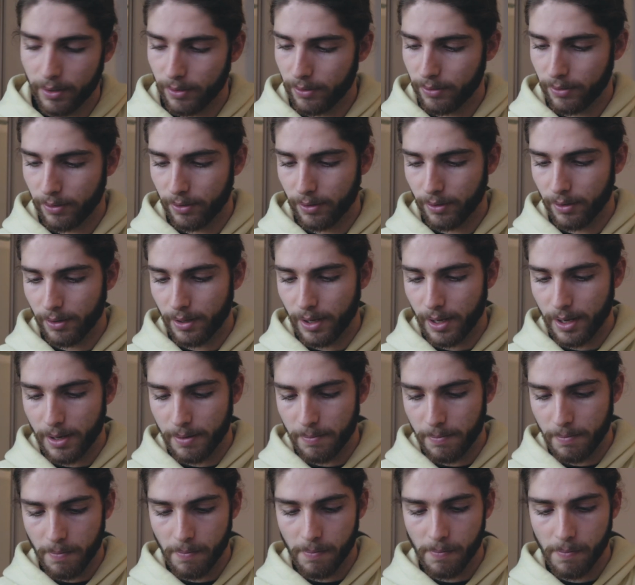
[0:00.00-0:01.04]
Is
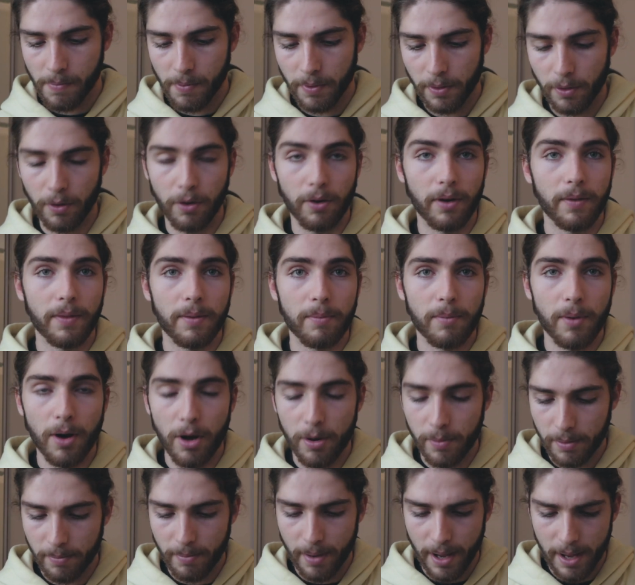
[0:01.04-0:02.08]
not at the
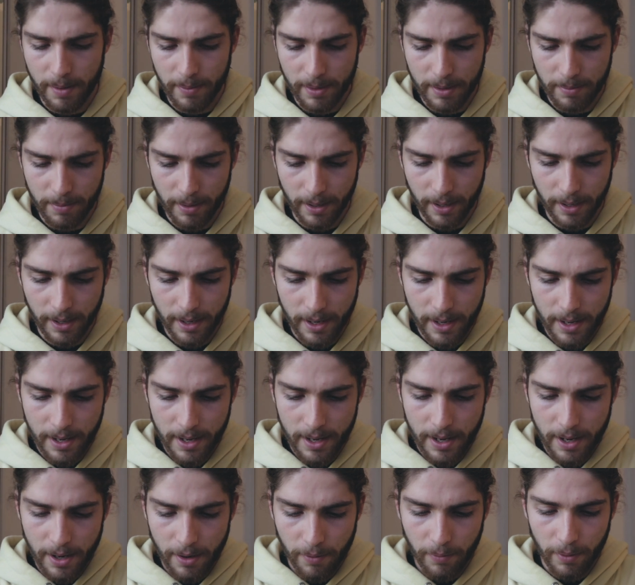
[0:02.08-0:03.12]
moment maybe, but
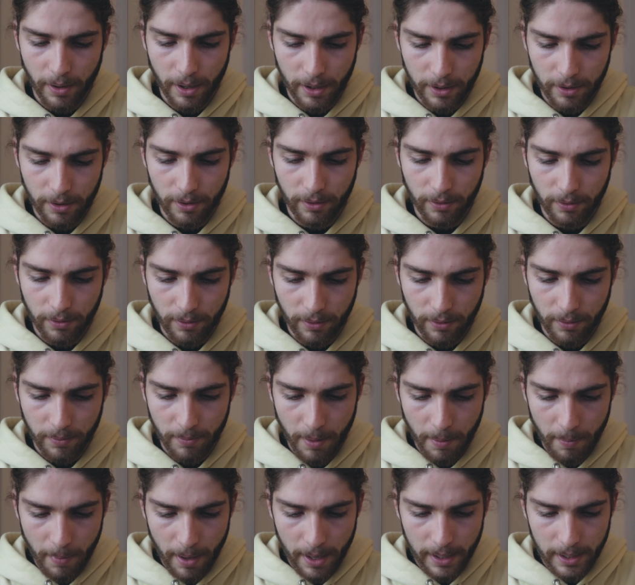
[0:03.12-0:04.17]
when I use
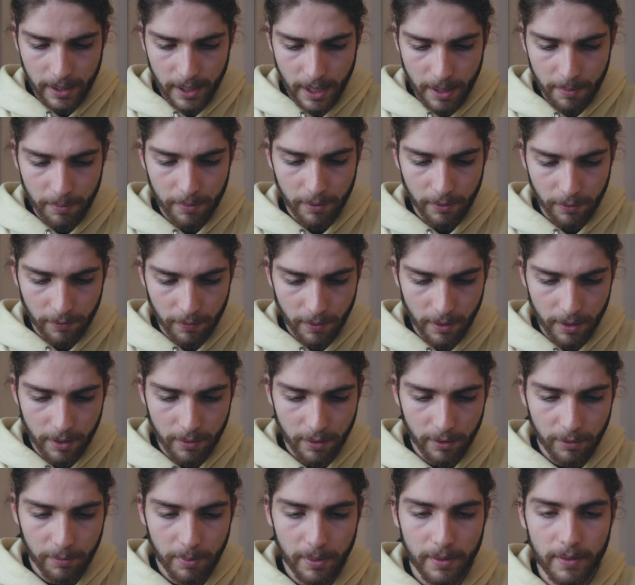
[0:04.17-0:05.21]
my main camera it's very
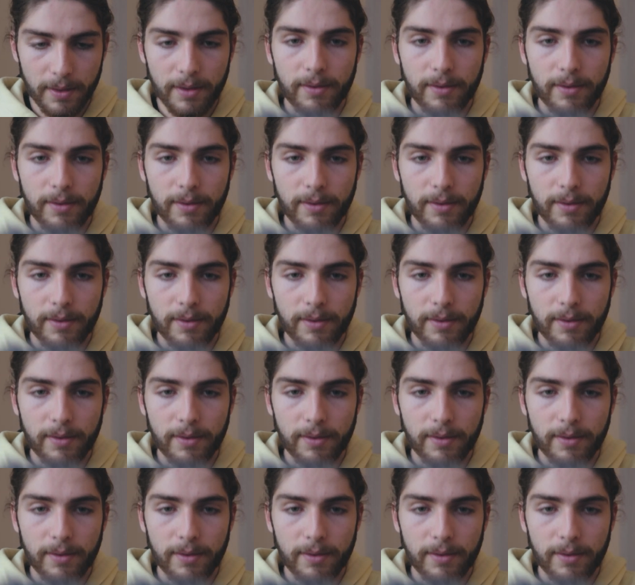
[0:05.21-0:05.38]
crispy.